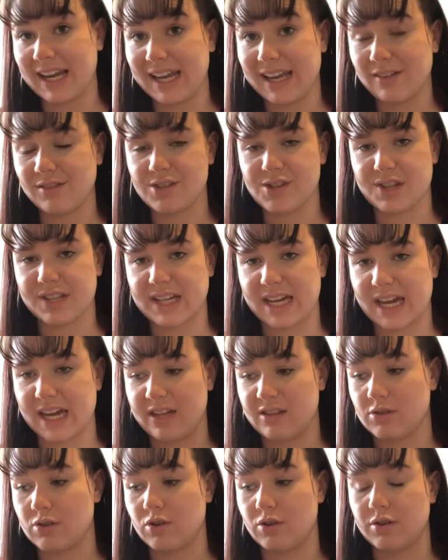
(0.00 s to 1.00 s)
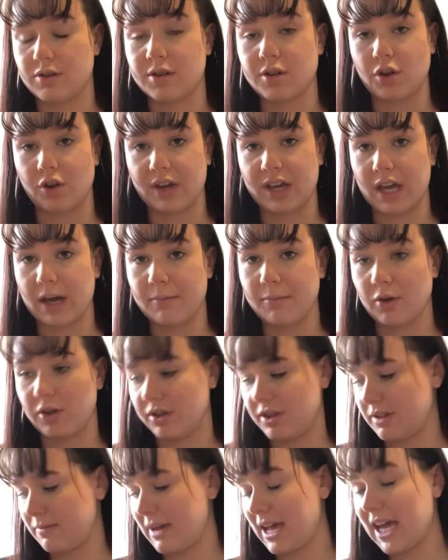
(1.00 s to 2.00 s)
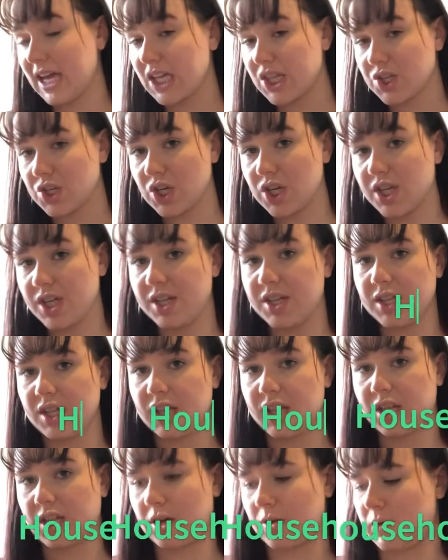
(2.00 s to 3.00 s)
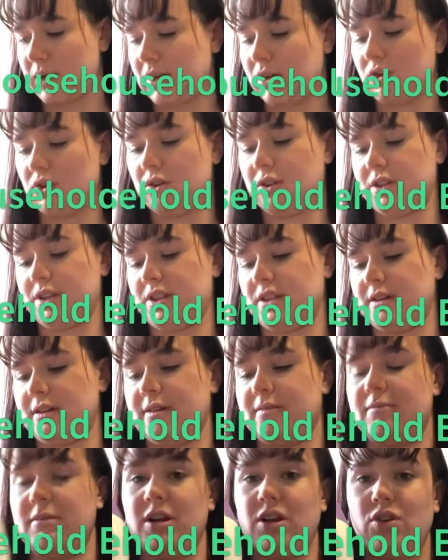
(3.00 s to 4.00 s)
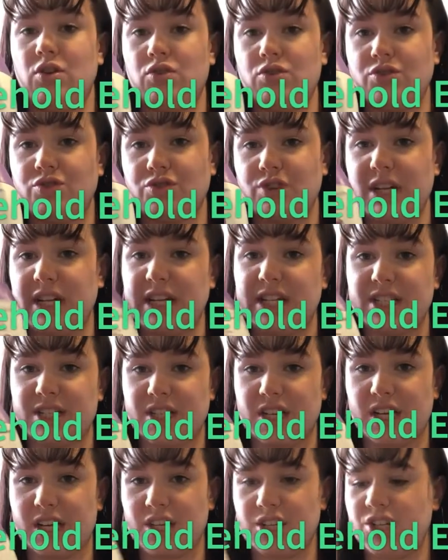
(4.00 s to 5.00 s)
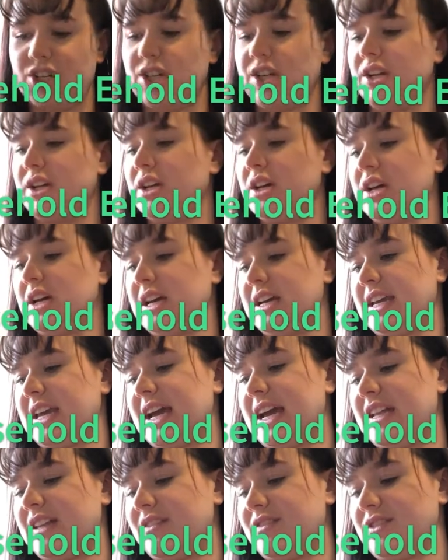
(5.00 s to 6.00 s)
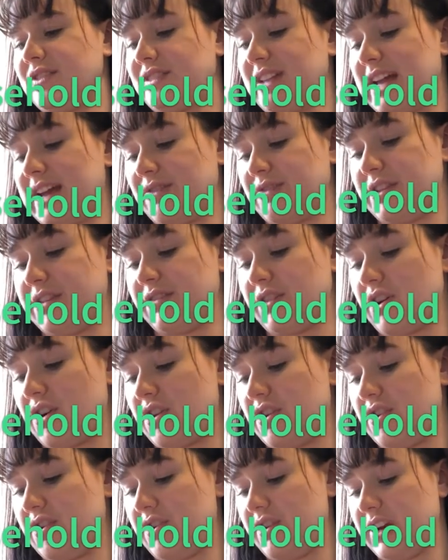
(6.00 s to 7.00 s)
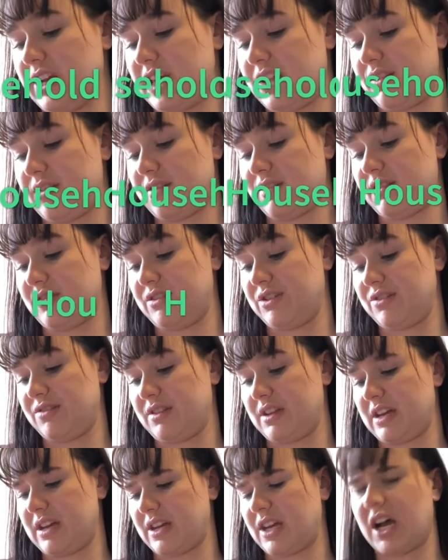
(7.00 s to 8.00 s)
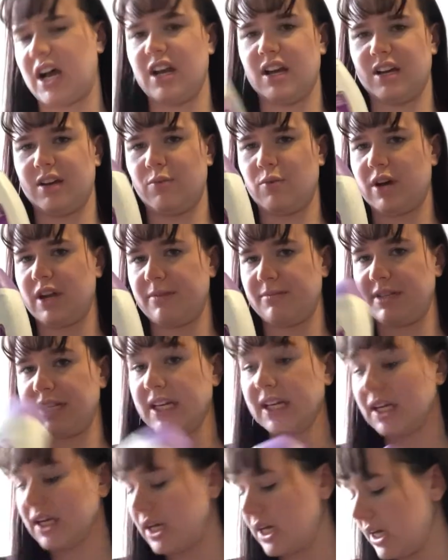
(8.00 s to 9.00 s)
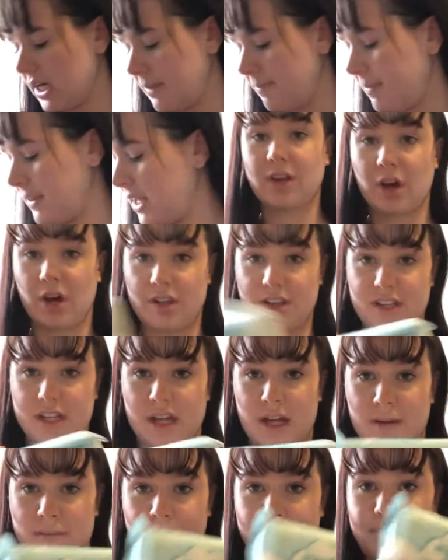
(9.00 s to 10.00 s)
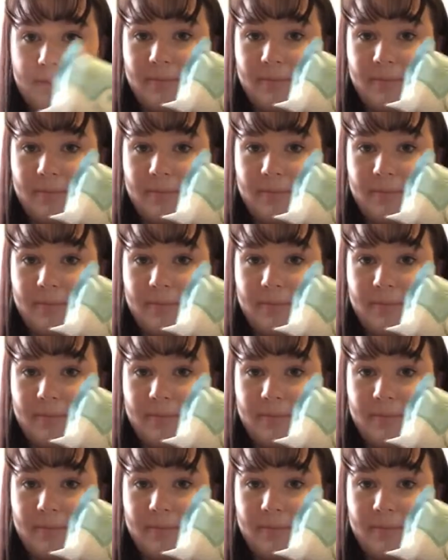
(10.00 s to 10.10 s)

it's just a case on stocking up on some extras. So I got some laundry detergent. Again, it's just Aldi's own. It's just a colour one in particular. Got some